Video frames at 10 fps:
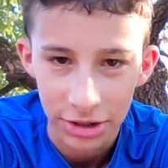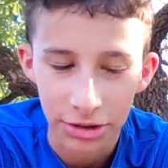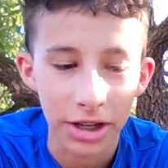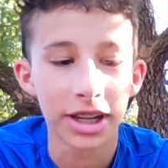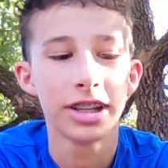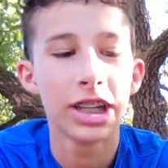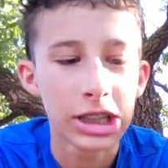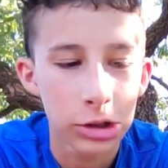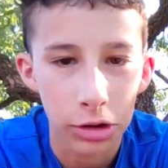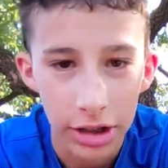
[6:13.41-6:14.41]
Alright,
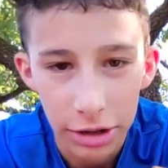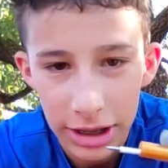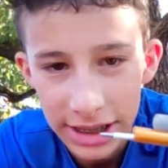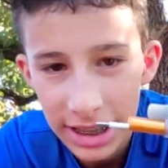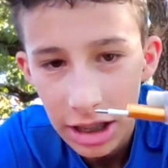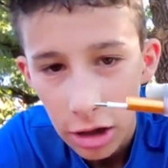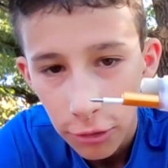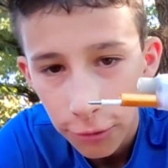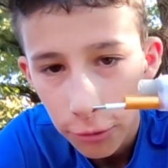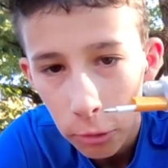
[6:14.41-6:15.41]
so look, you can see
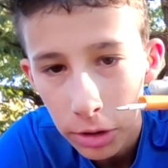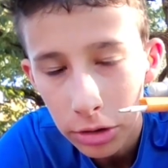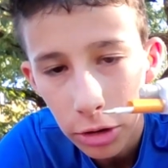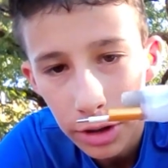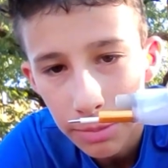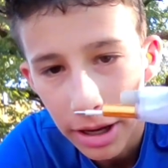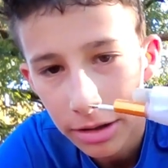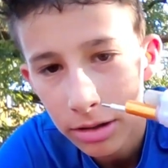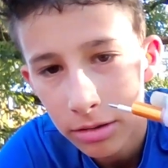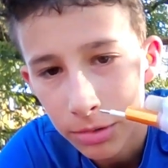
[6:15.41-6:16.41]
fully loaded pen
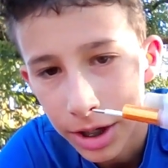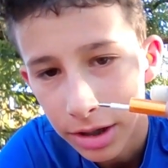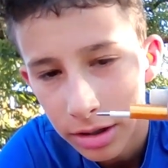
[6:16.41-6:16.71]
right here.